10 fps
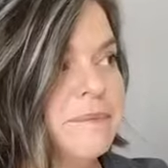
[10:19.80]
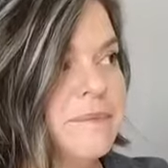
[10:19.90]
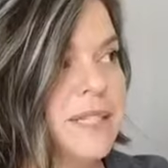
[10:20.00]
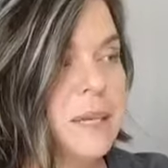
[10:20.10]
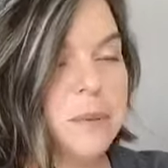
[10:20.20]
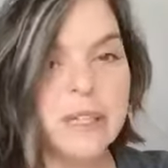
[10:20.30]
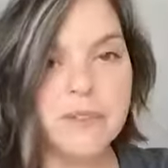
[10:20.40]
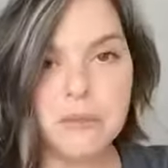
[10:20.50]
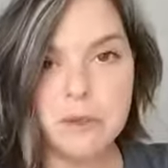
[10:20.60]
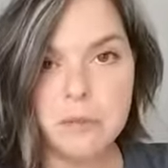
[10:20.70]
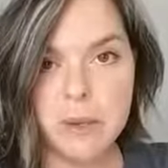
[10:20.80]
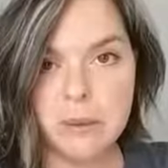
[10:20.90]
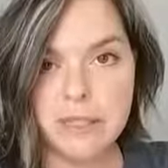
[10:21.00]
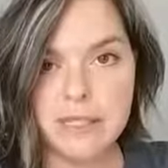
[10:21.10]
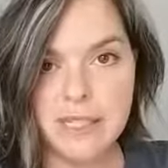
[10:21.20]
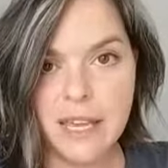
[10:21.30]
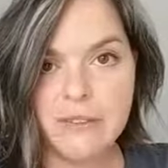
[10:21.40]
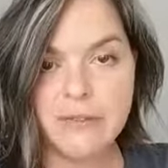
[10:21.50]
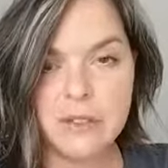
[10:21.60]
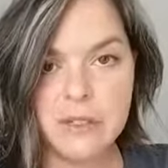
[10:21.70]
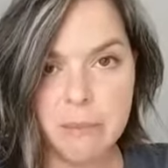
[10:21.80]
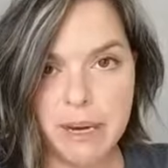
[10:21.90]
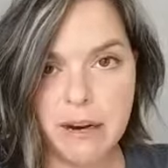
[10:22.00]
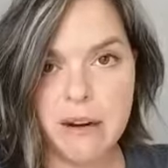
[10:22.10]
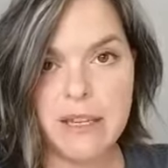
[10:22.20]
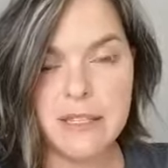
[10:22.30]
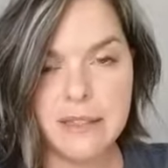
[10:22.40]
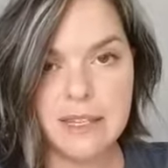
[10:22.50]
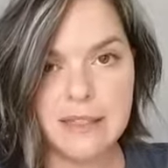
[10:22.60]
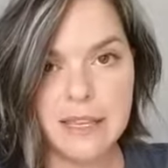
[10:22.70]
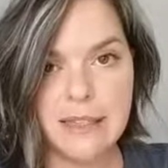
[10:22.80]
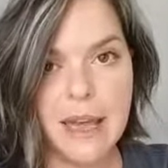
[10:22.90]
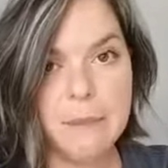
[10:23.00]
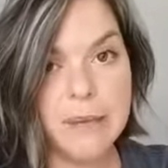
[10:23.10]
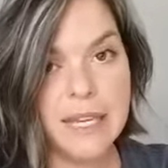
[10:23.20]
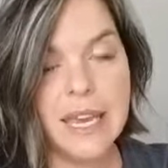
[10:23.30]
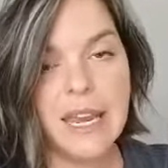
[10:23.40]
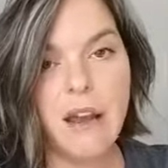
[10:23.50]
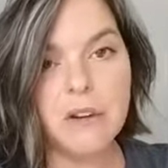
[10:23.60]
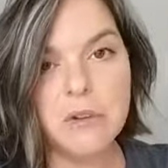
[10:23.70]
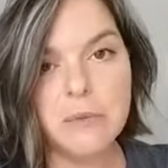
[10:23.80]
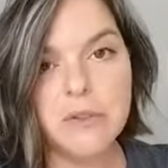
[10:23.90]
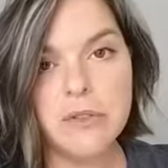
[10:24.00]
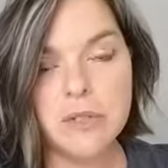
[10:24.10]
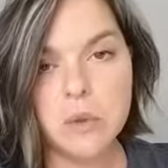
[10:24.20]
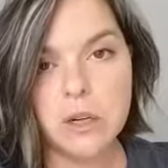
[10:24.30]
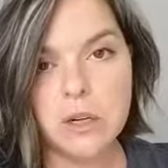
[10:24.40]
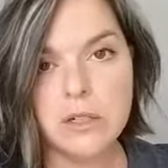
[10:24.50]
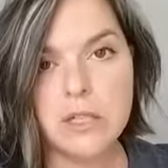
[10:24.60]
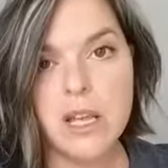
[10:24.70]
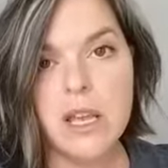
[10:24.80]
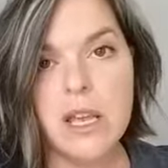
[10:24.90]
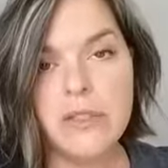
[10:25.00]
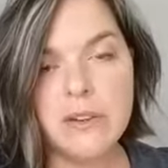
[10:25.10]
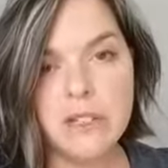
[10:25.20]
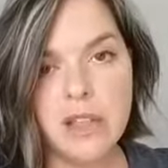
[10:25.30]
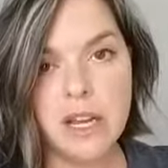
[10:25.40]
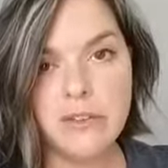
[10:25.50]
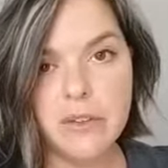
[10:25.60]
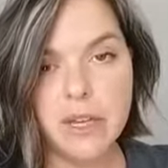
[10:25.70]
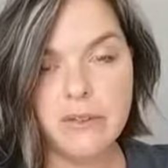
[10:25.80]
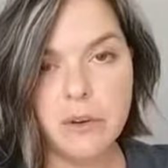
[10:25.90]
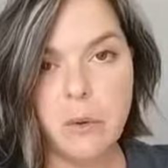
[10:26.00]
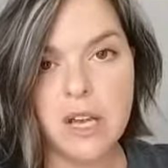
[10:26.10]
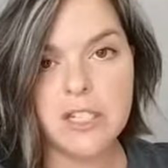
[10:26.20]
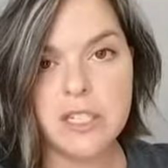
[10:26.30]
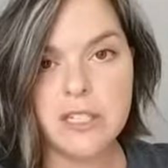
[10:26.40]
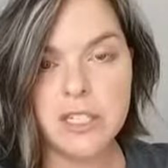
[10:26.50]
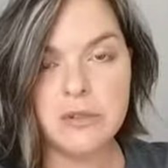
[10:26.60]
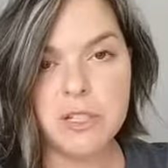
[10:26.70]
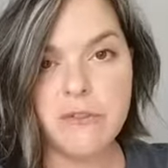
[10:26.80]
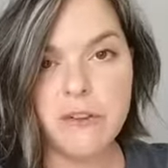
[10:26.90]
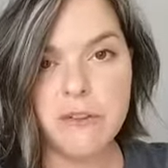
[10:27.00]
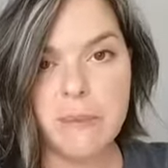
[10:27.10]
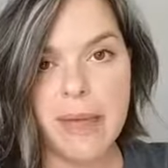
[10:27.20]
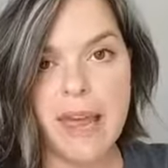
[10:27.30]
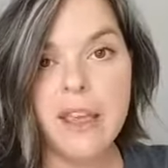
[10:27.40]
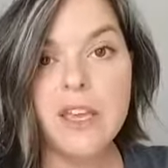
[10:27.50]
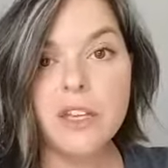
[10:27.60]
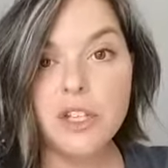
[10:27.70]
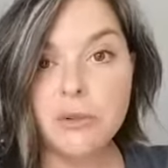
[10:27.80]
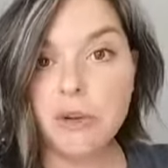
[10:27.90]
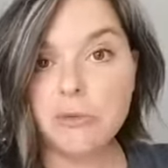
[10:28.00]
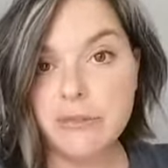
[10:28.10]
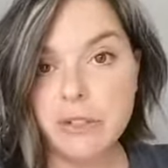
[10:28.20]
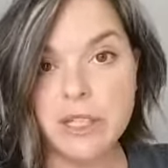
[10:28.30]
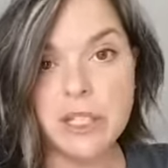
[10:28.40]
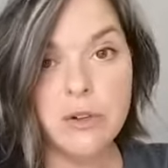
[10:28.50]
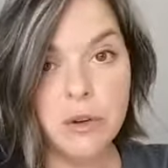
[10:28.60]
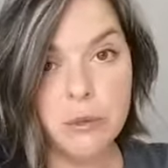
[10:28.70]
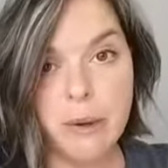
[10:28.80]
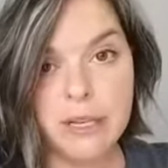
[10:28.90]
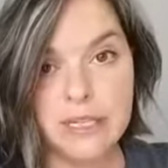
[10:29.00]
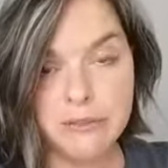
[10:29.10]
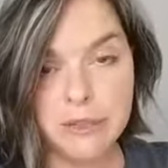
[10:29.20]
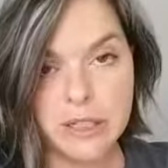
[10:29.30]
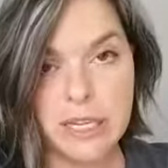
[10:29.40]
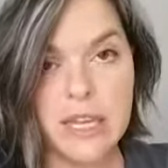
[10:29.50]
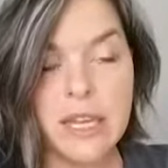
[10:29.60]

Typically for most people, it's safe for some berries and things like that. But again, autoimmune disorders, there's a lot of you that if you're watching this and you suffer from that, you know differently, you know your body differently.